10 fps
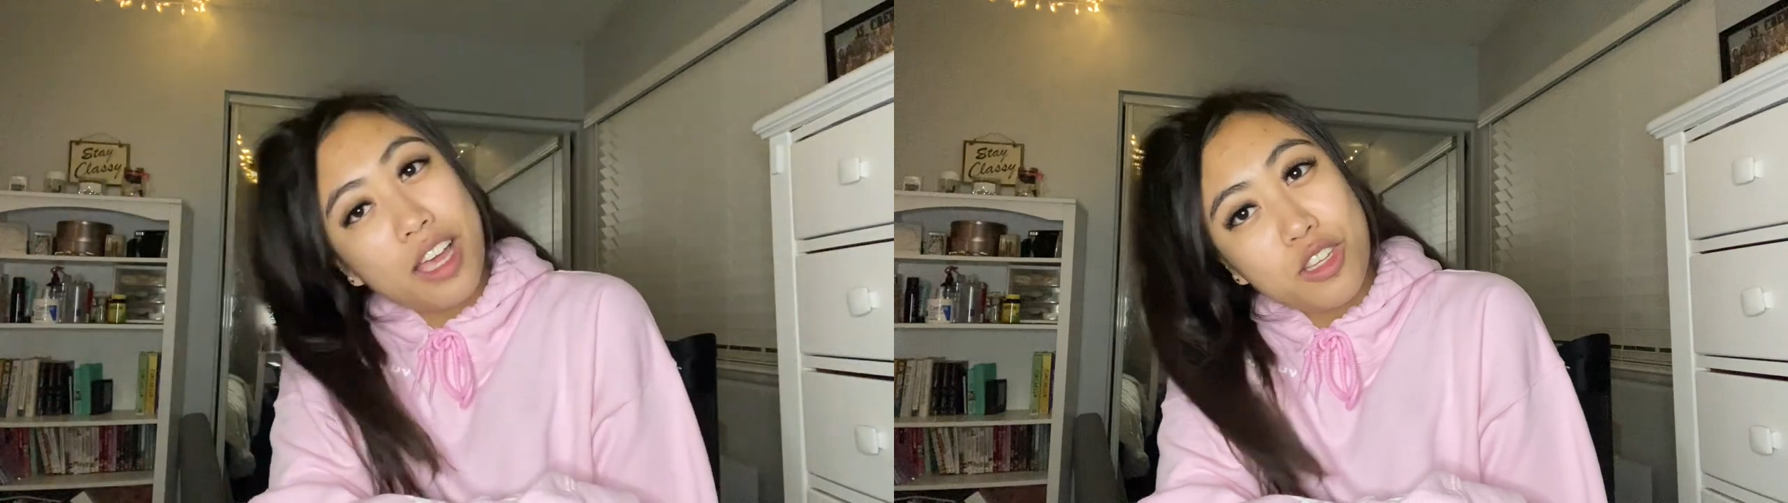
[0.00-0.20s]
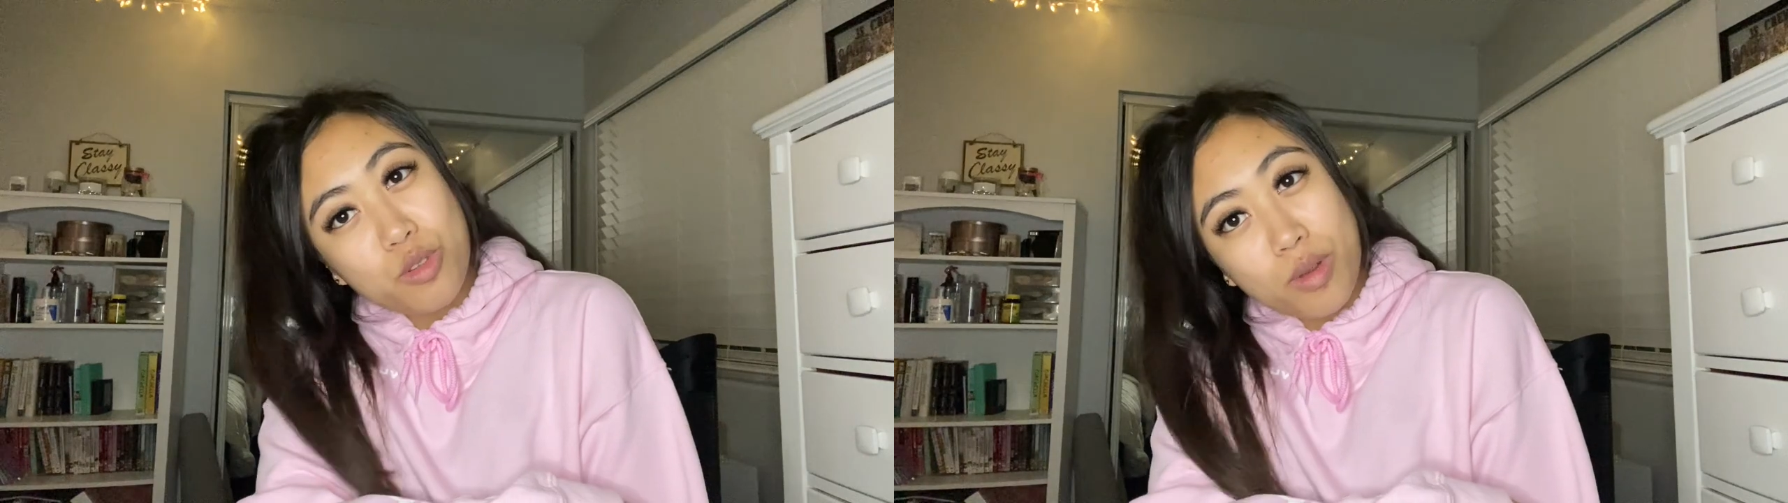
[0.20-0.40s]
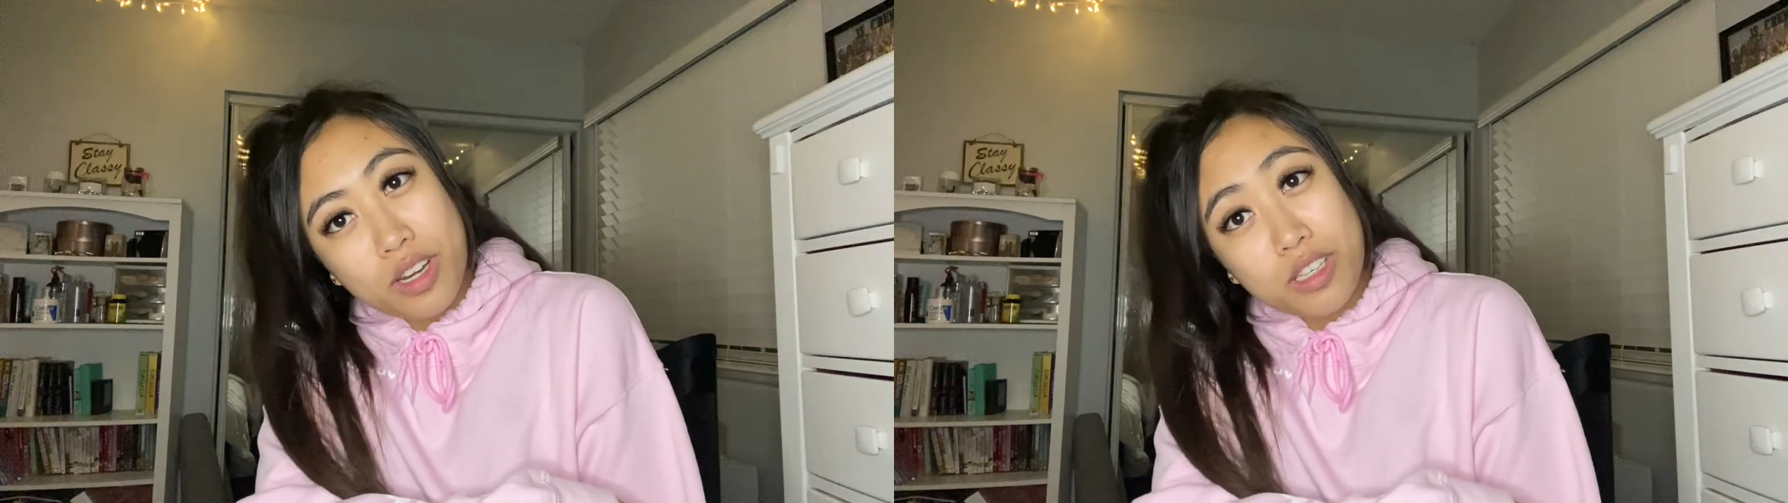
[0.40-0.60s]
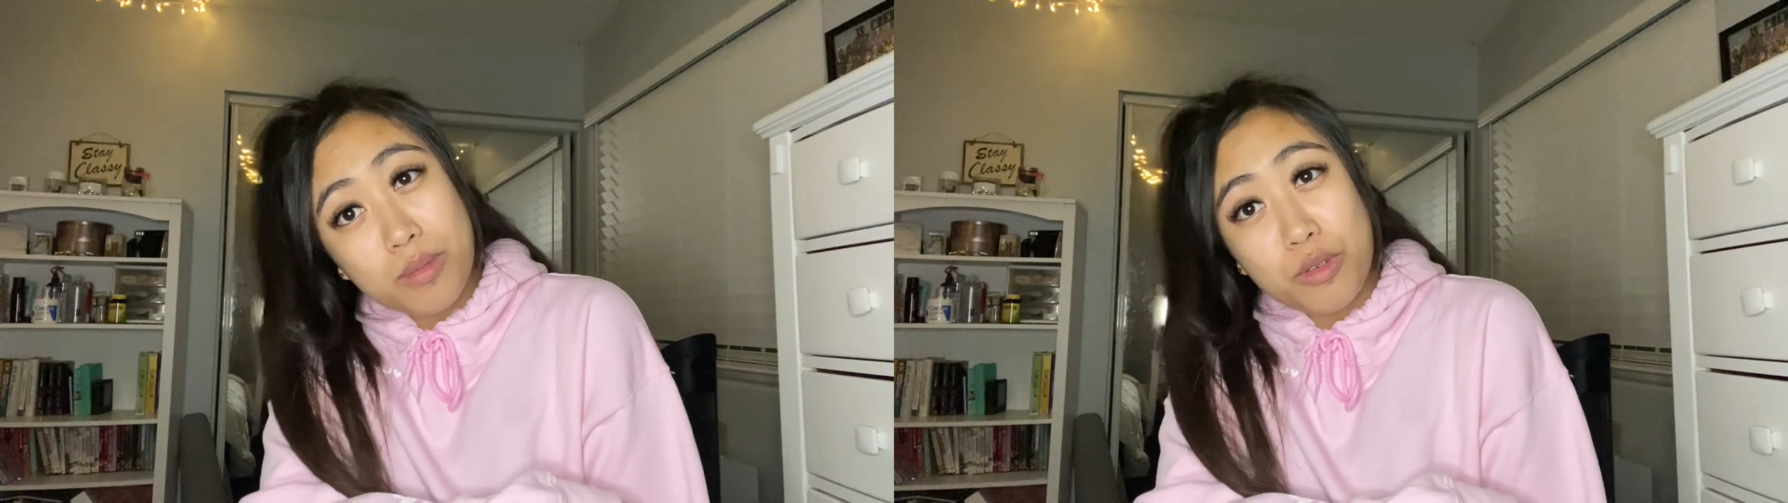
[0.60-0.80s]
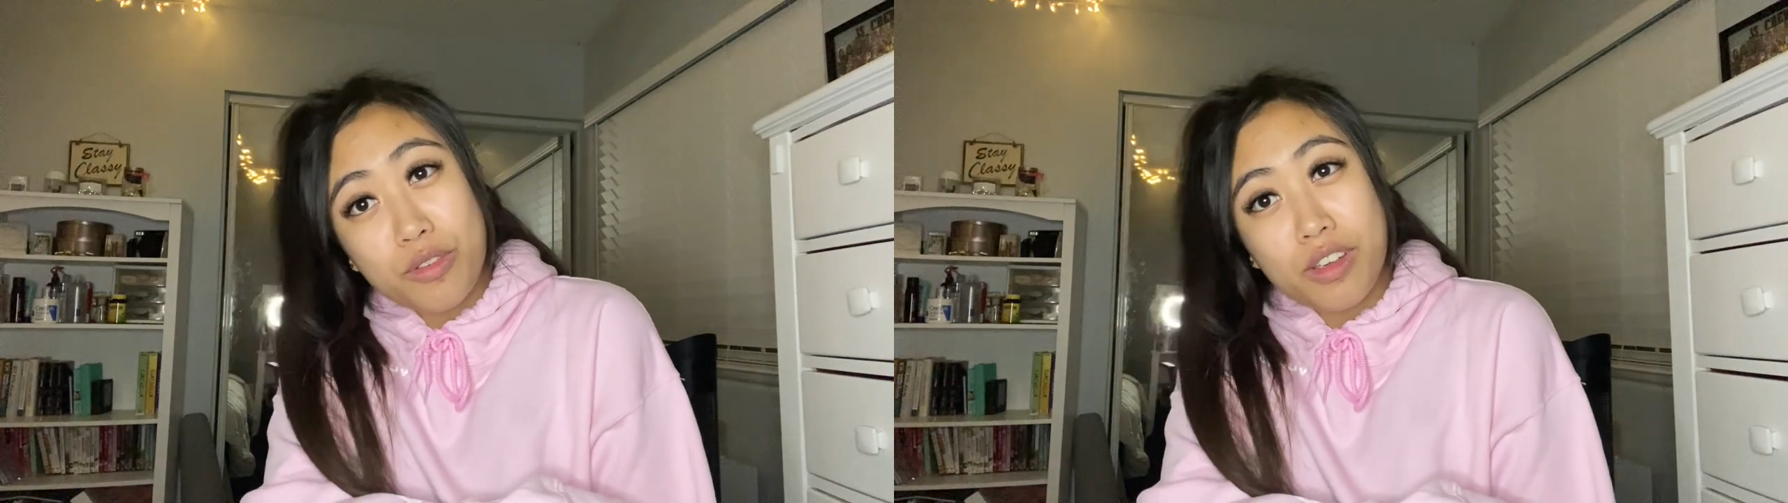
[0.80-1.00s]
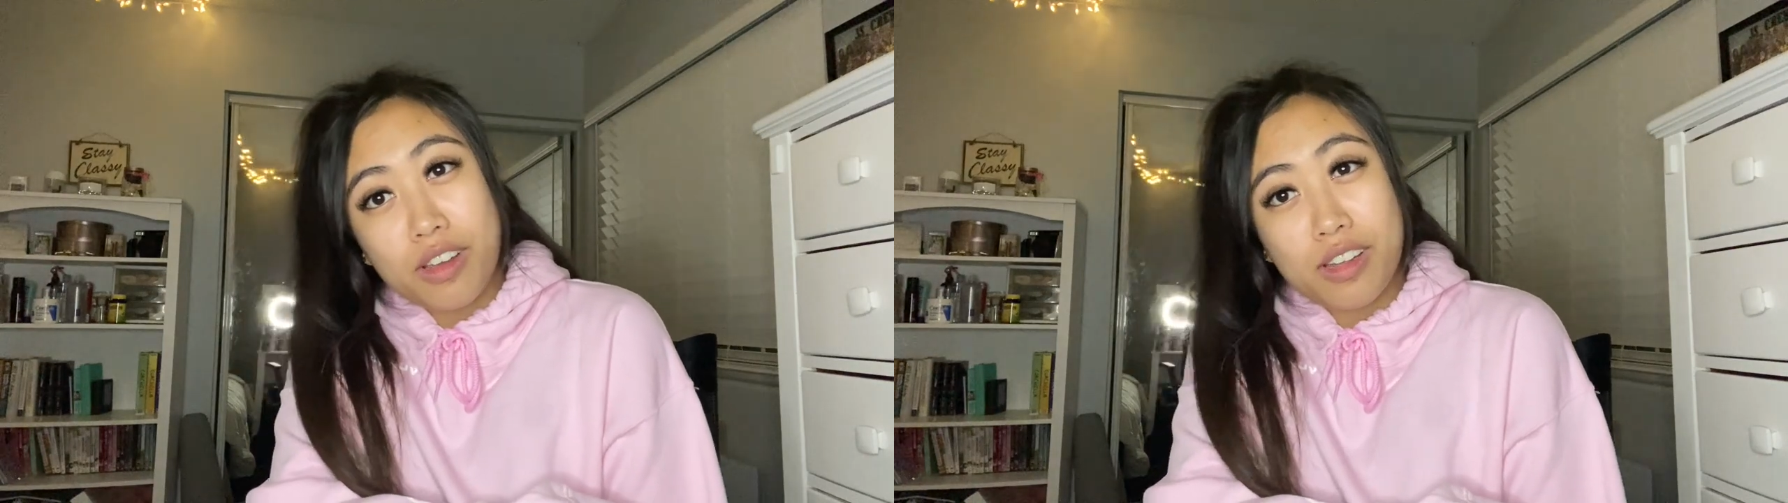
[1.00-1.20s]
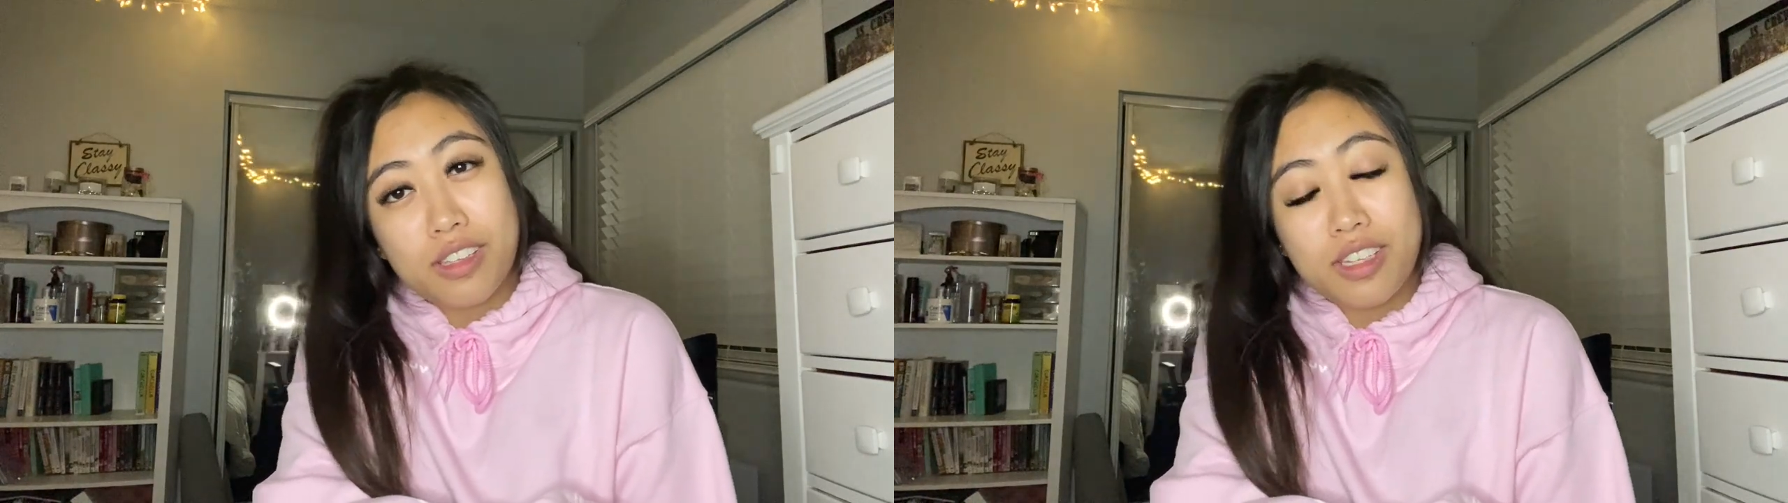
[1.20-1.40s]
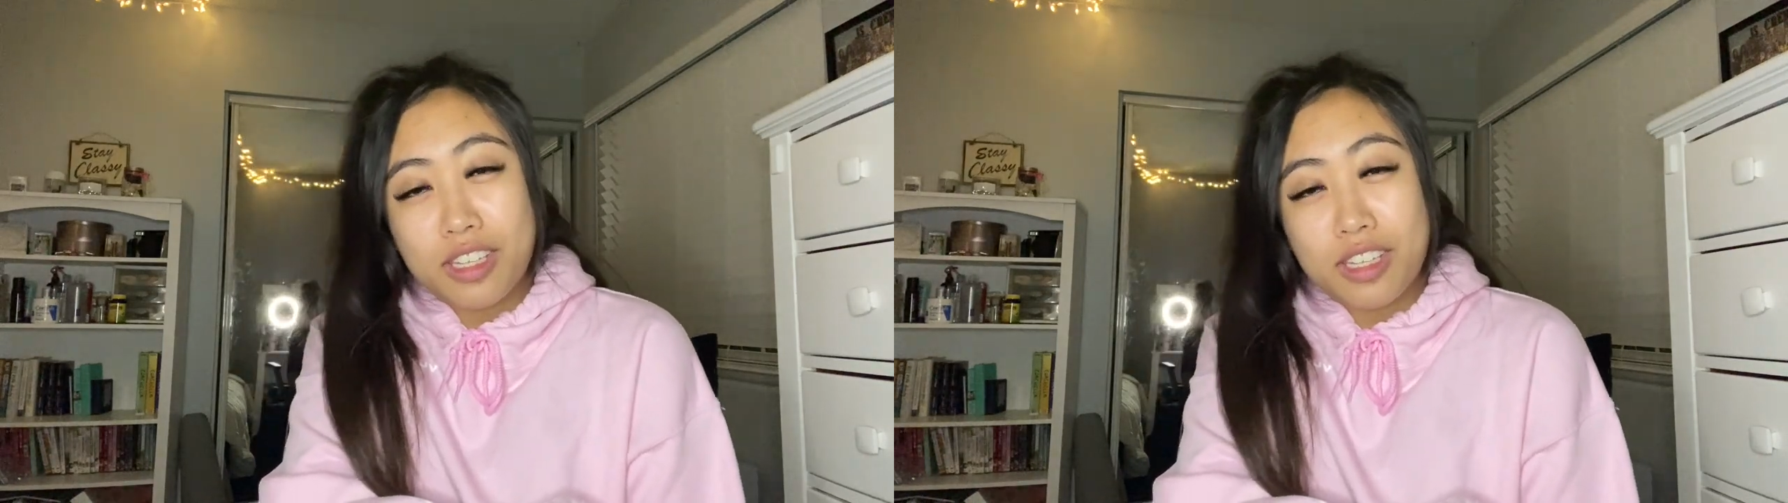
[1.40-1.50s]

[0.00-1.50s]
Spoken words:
I just wanted to move it on